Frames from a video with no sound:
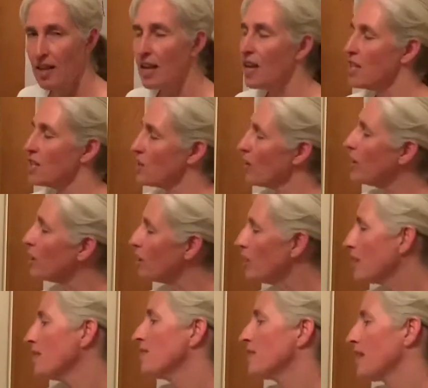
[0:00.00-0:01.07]
So I could have
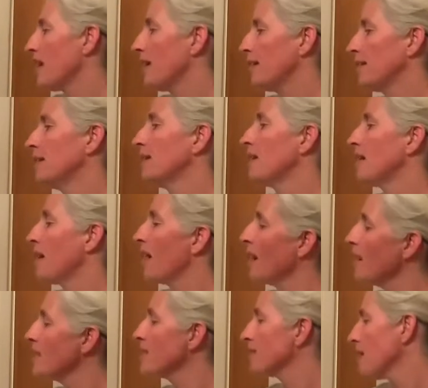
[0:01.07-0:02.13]
said, I
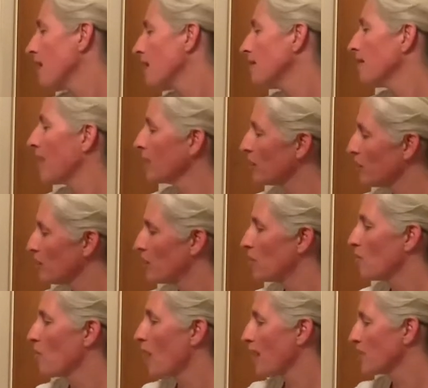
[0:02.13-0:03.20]
saw a raccoon
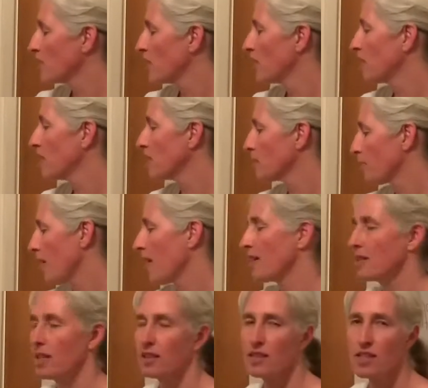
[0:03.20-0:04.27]
washing its paws
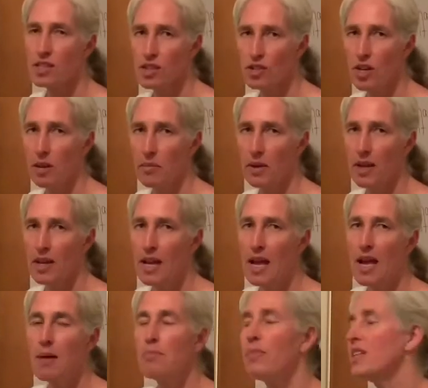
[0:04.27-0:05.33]
at the stream,
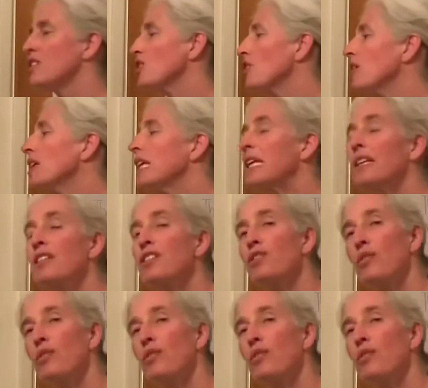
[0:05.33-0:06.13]
but turning it into a